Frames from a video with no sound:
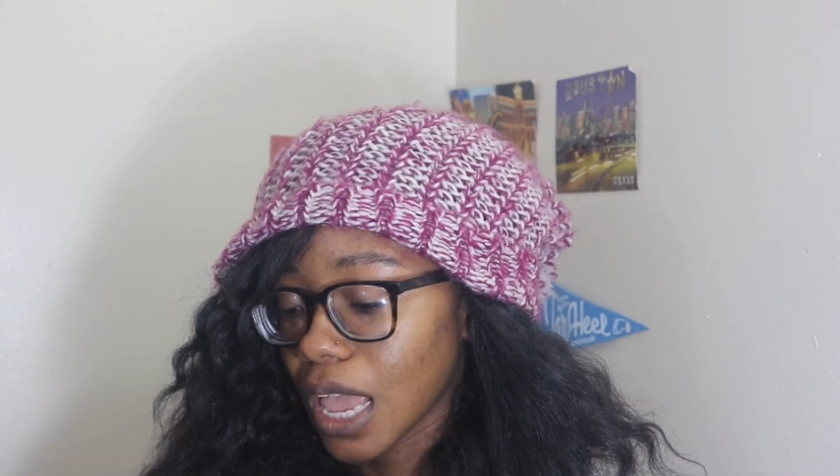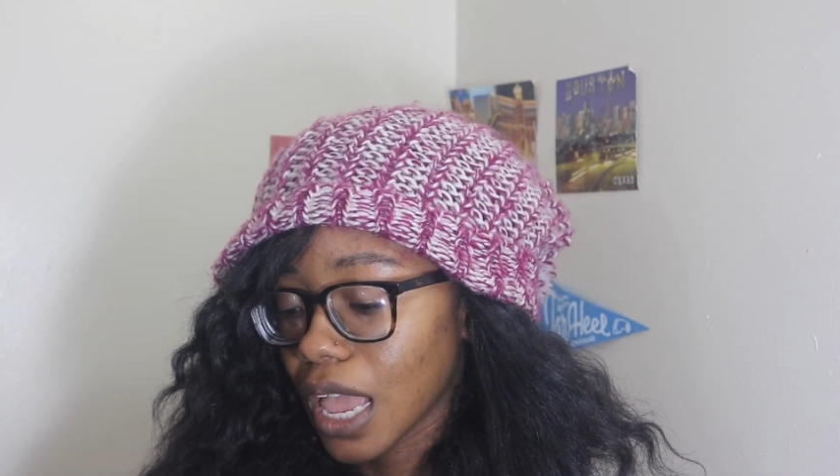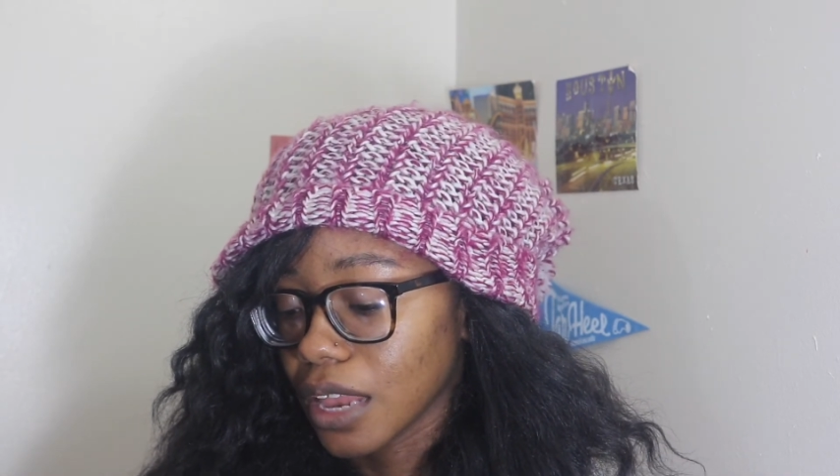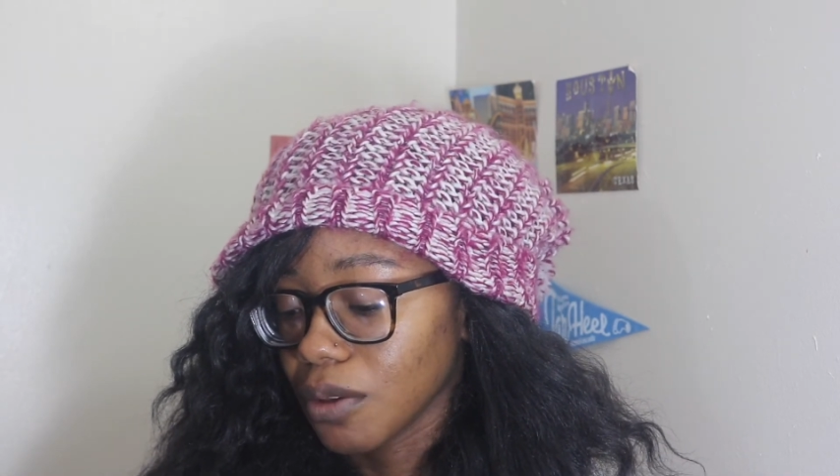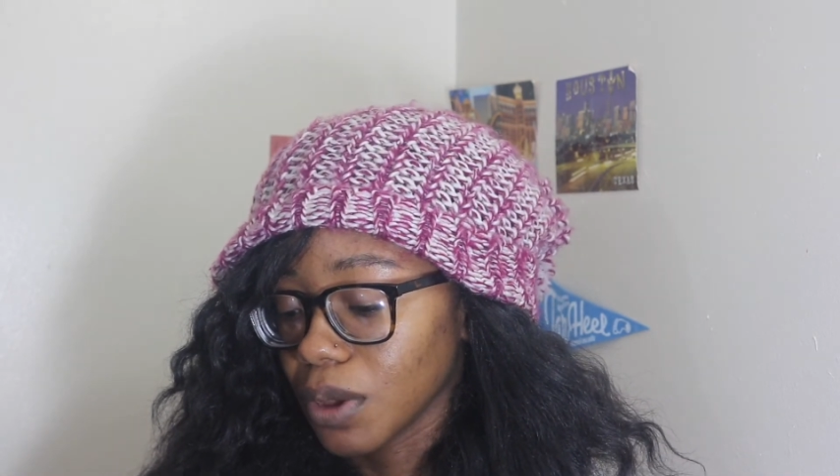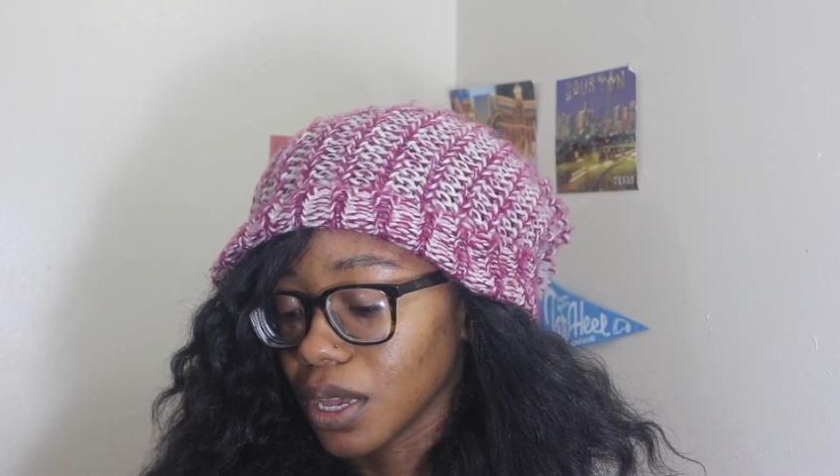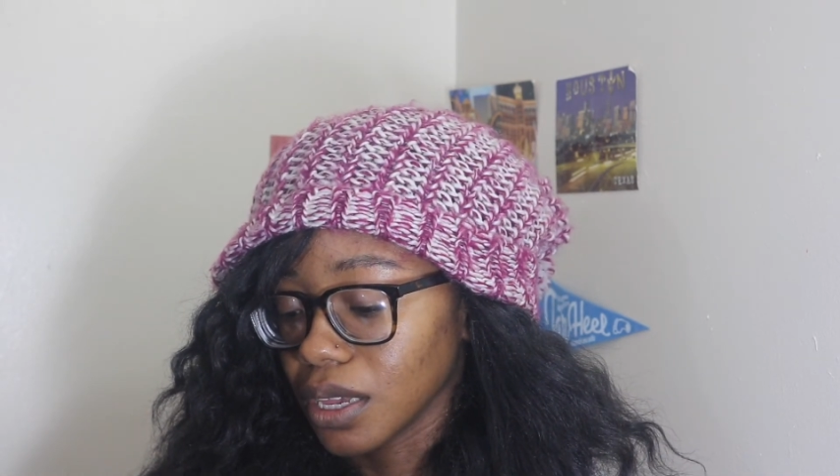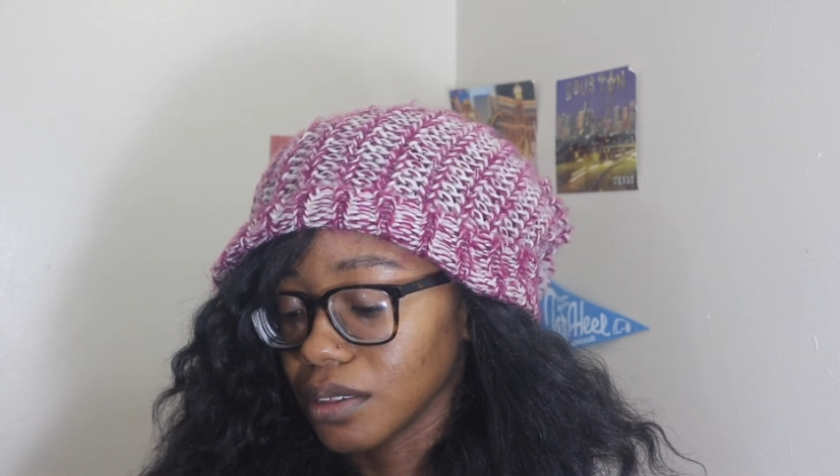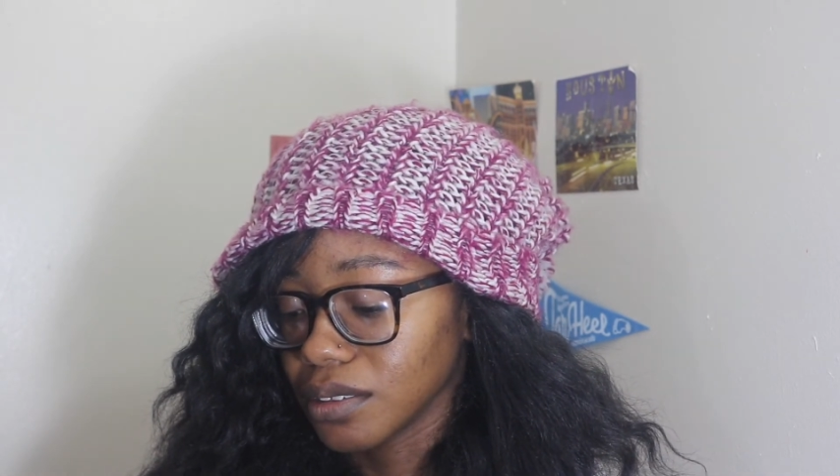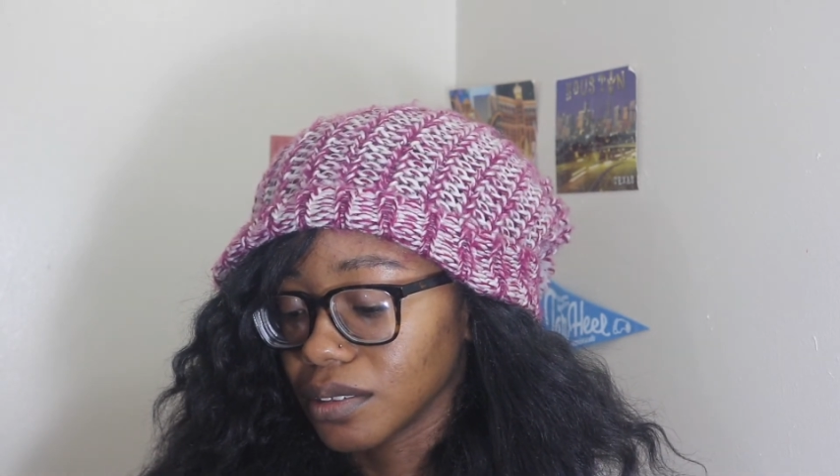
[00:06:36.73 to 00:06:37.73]

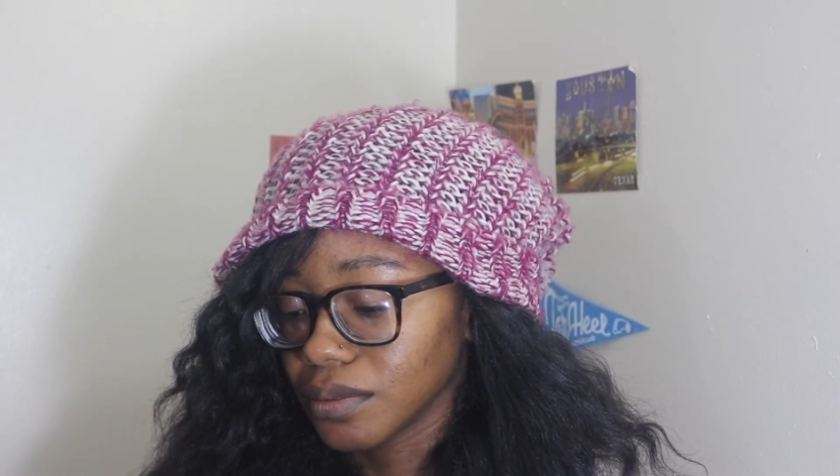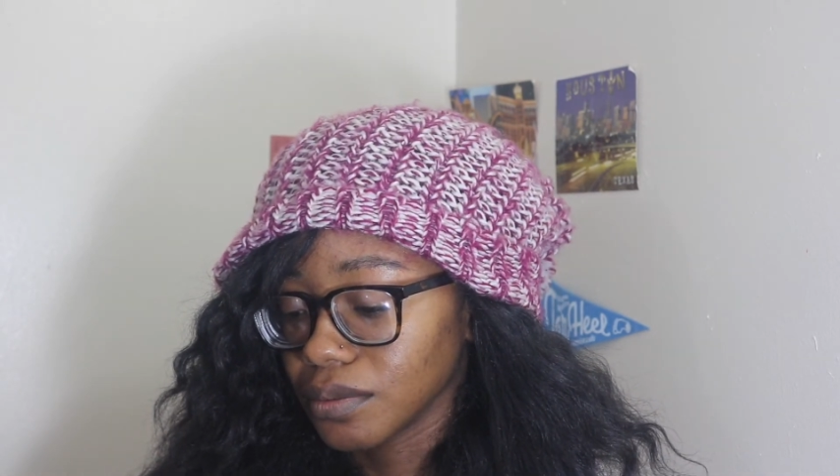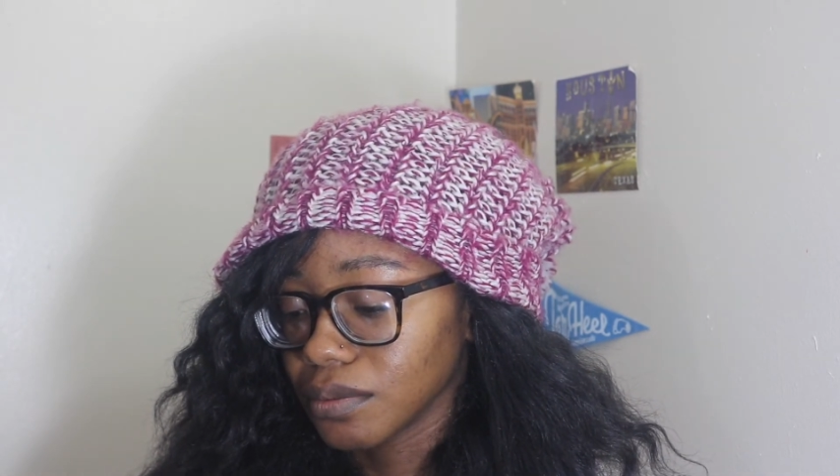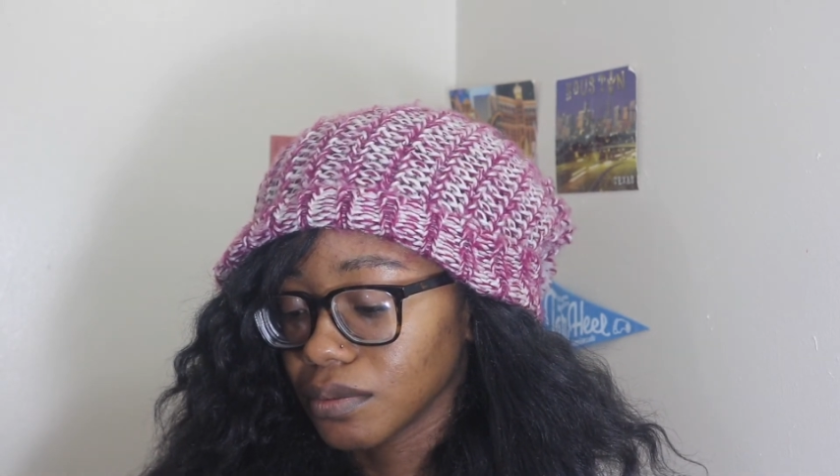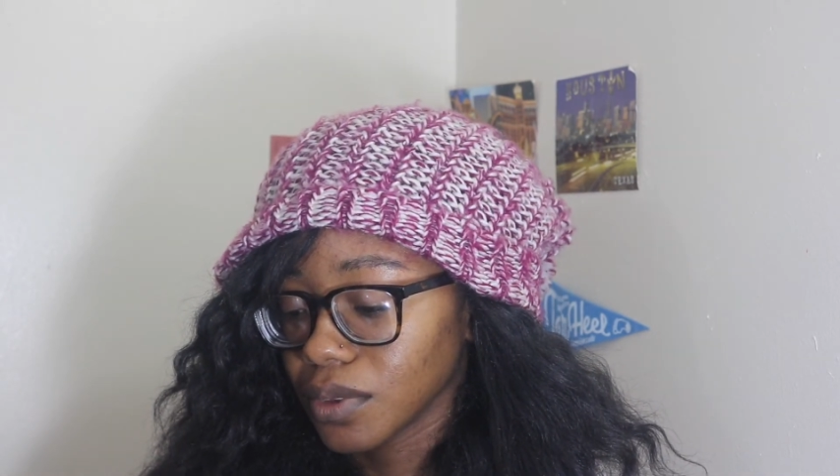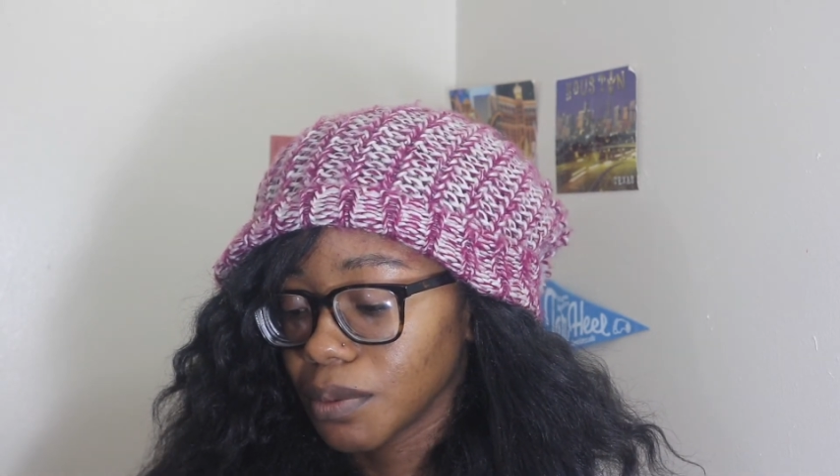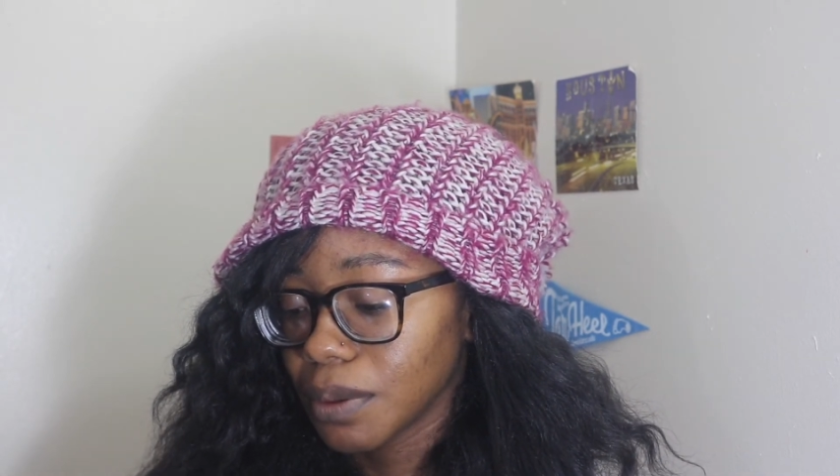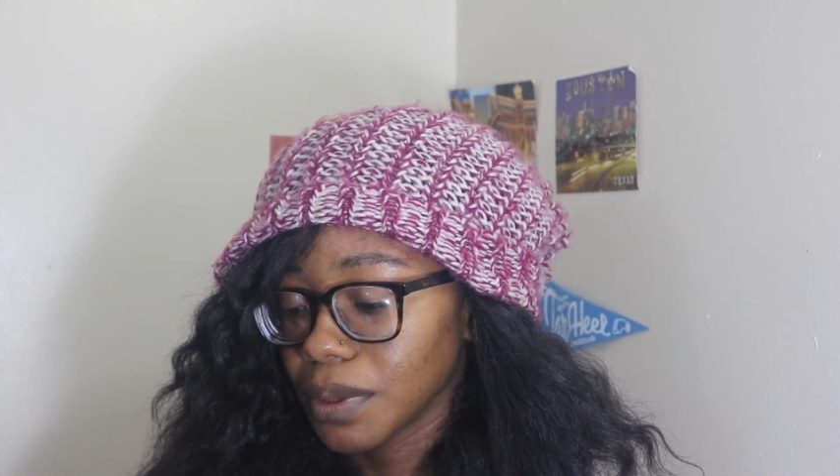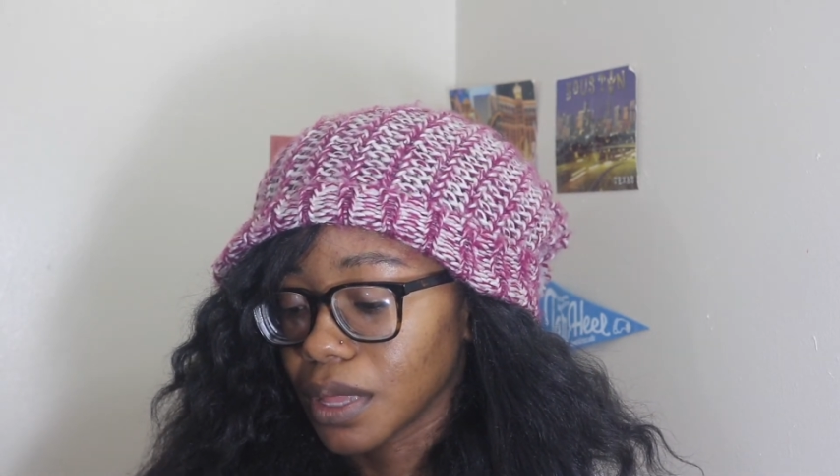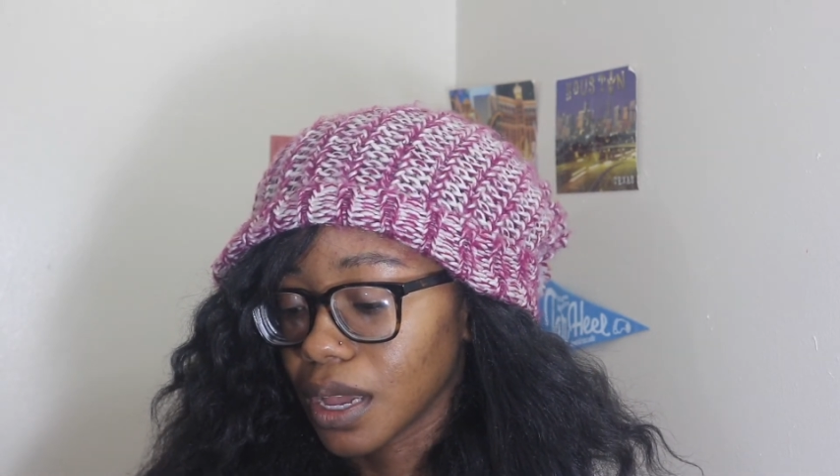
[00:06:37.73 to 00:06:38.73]
Anyways, or
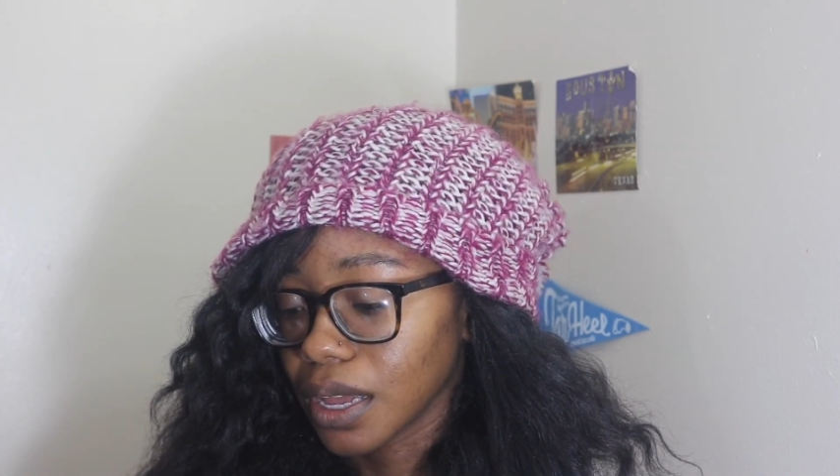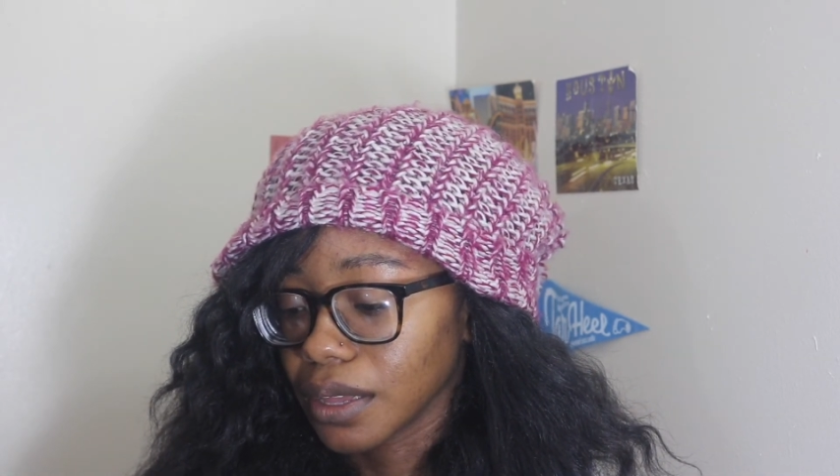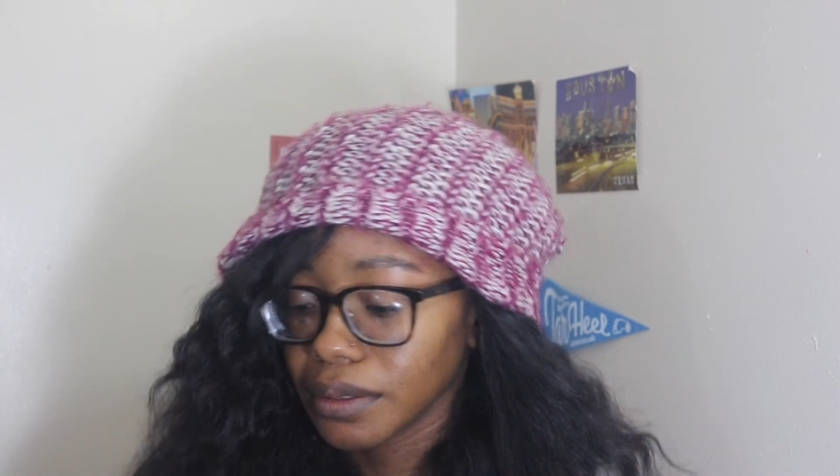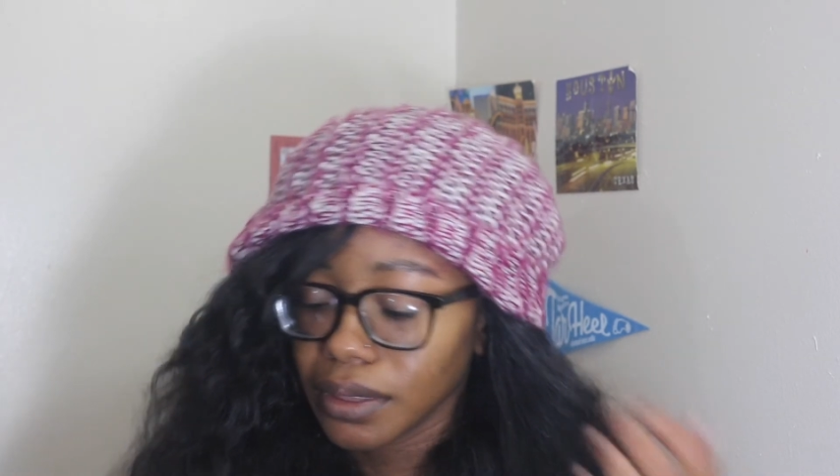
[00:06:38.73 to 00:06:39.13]
maybe not,